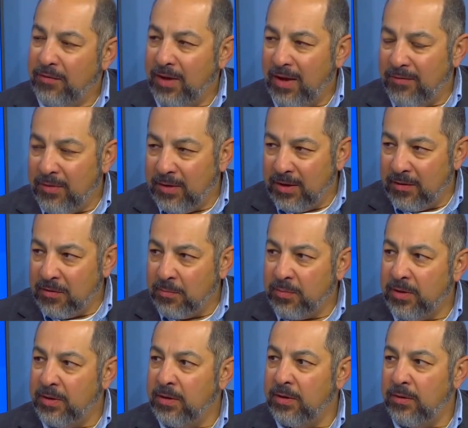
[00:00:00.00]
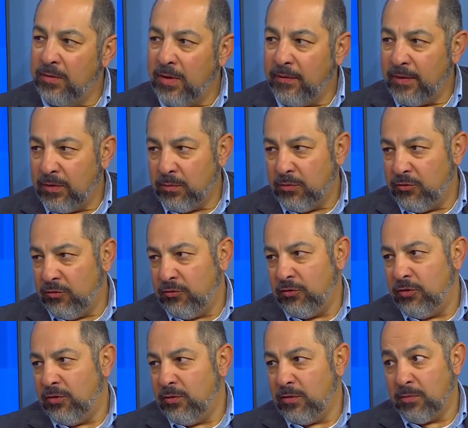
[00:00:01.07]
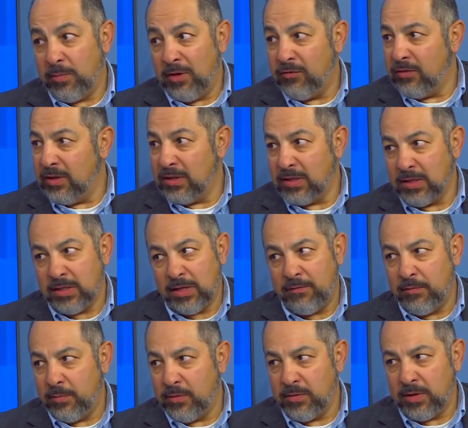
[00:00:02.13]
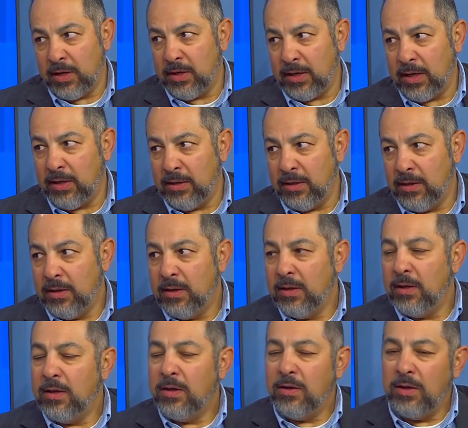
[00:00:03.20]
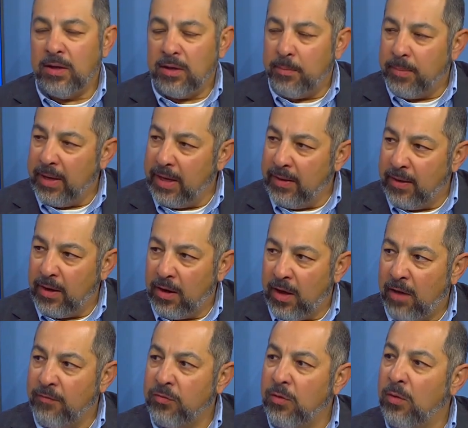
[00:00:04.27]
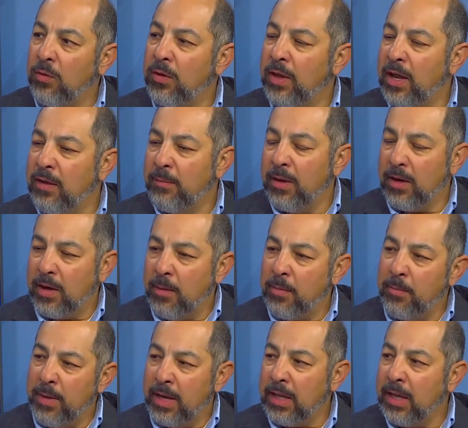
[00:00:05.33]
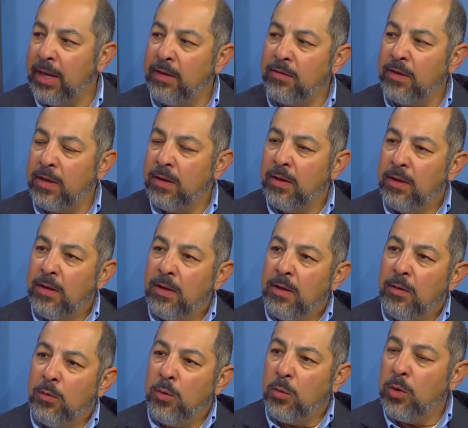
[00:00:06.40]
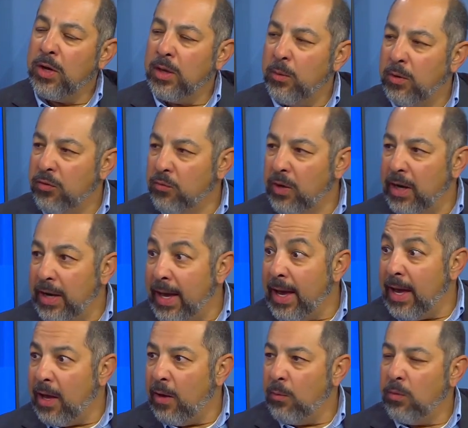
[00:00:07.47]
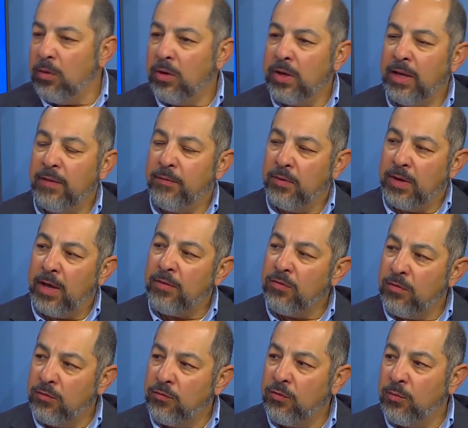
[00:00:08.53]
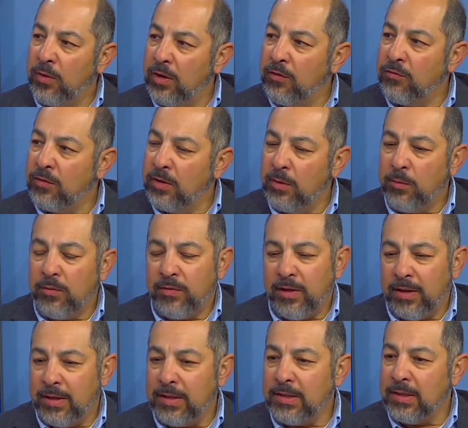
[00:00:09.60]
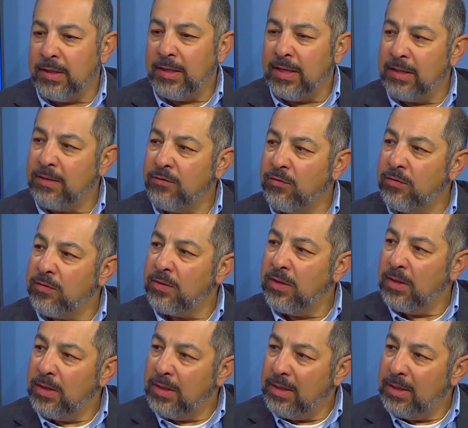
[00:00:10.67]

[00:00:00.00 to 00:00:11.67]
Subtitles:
If you have the discipline to do that, that's what you should do, especially at 6-7% debt. You need to pay that off. So a couple of my clients that we're working with right now, we're looking at their debt situation and we're saying, listen, let's just